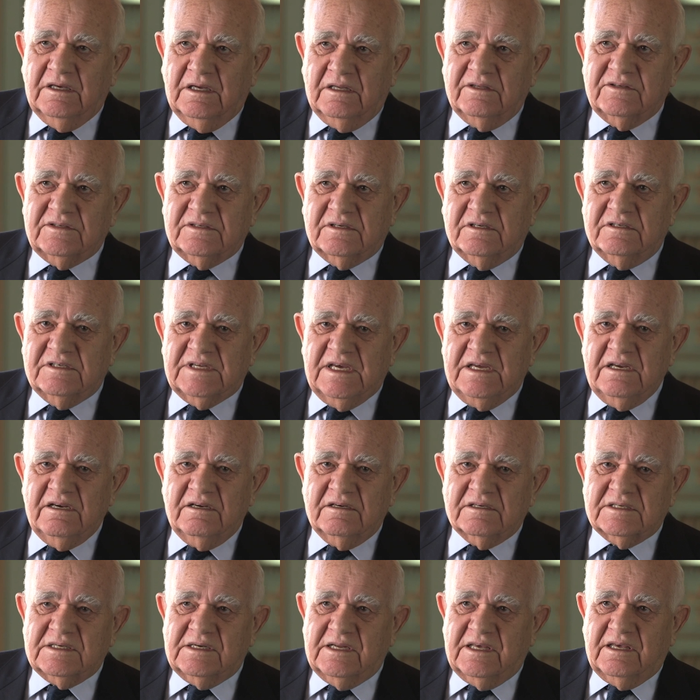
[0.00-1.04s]

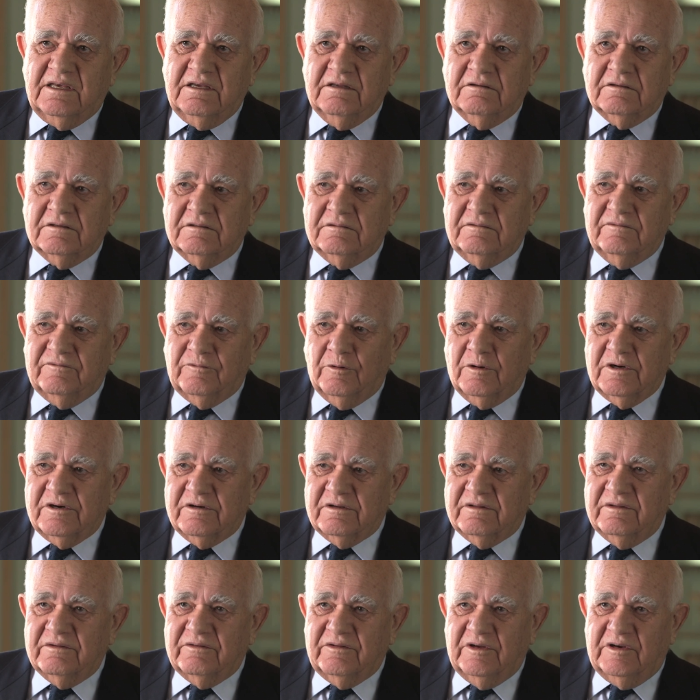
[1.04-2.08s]
instantaneously killed
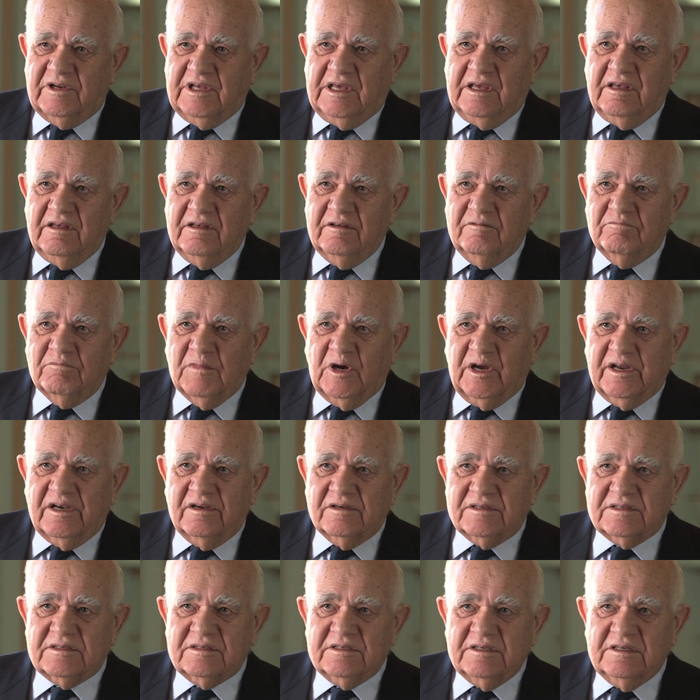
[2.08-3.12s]
430
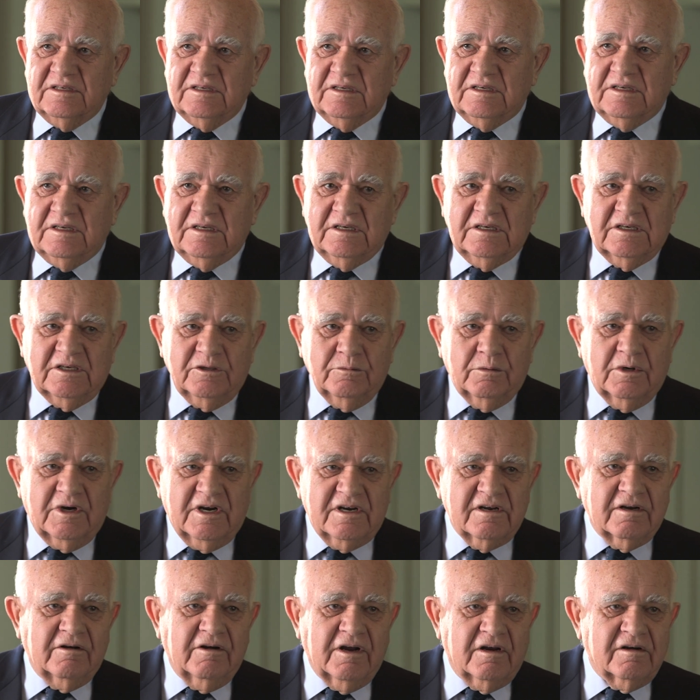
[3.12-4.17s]
miners who were
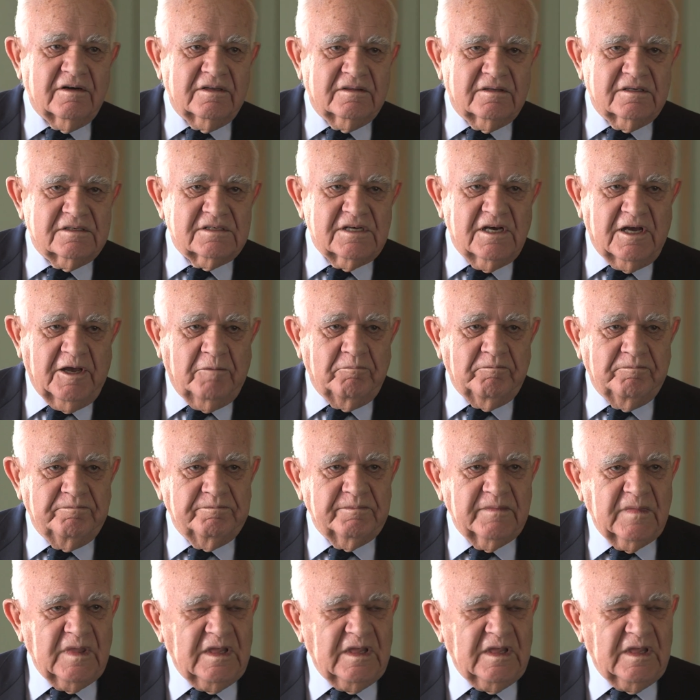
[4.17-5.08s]
underground at the time.